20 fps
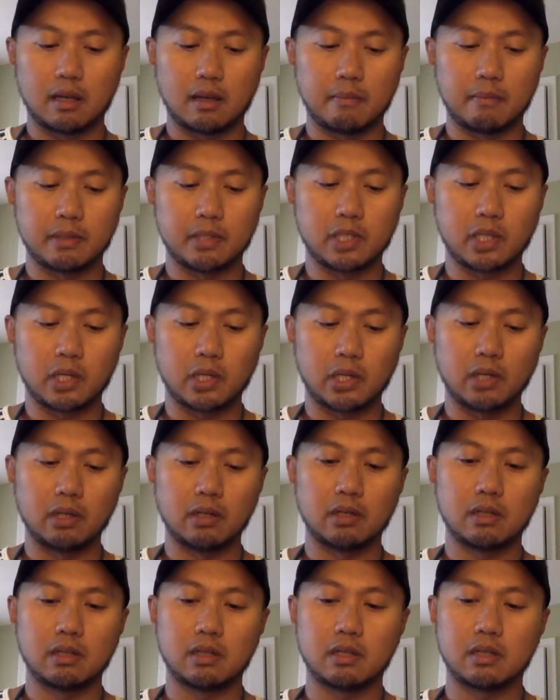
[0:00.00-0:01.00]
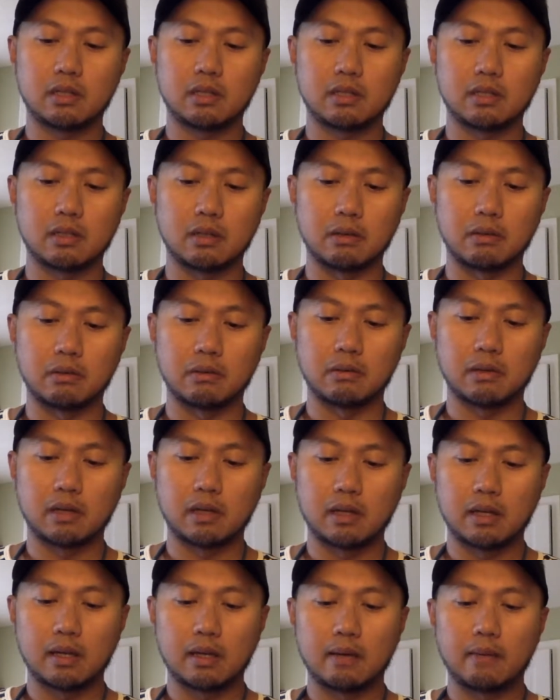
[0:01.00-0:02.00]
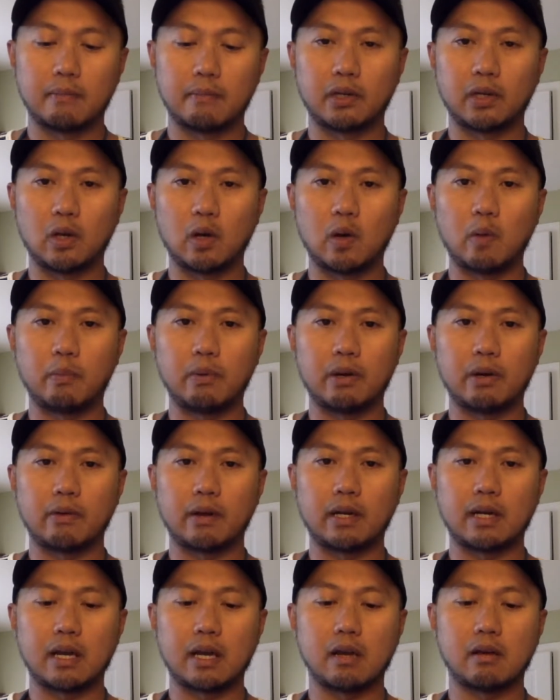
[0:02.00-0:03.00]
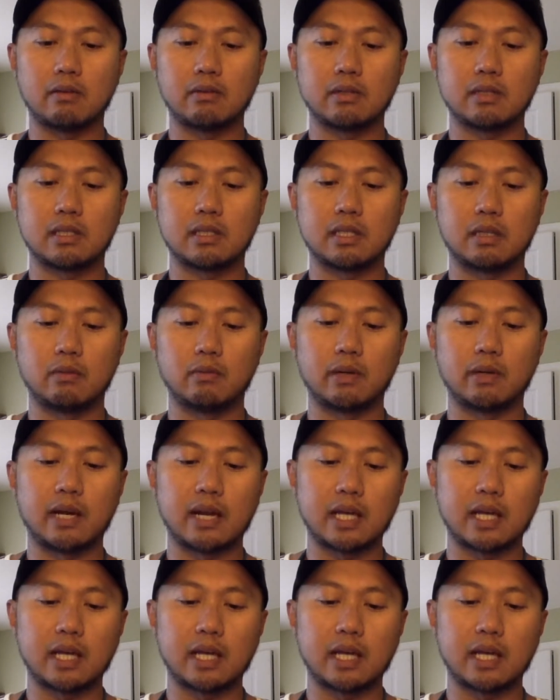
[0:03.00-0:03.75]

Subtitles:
material. So I'm going to open it right now, see what it